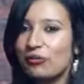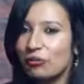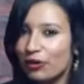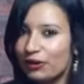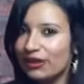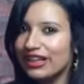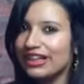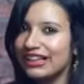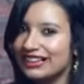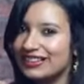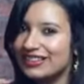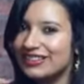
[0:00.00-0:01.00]
worry
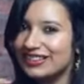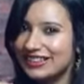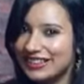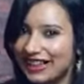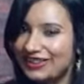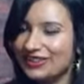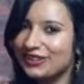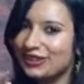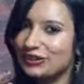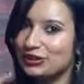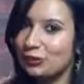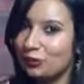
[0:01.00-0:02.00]
is the debt
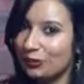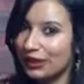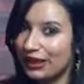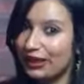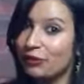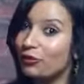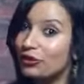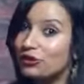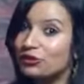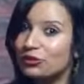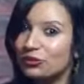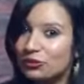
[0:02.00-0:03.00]
that you pay which
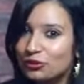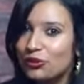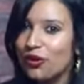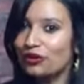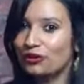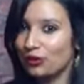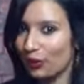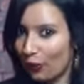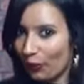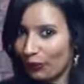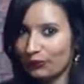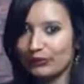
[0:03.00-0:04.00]
you do not
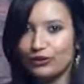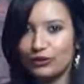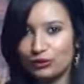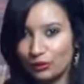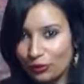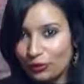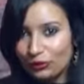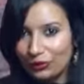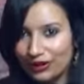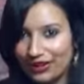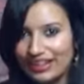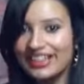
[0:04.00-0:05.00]
owe. So don't
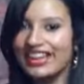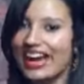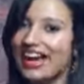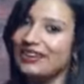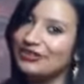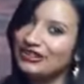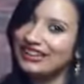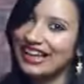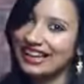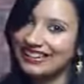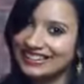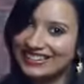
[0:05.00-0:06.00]
worry and
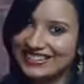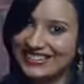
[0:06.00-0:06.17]
relax.